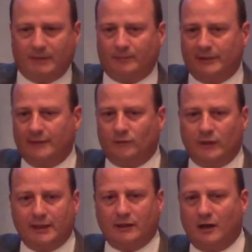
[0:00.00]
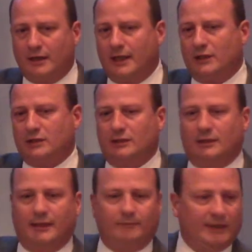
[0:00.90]
people believe in reincarnation
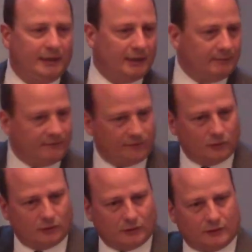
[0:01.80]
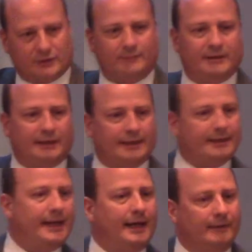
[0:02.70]
and they've been here before or something like
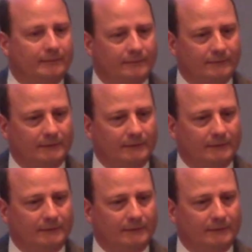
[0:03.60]
that.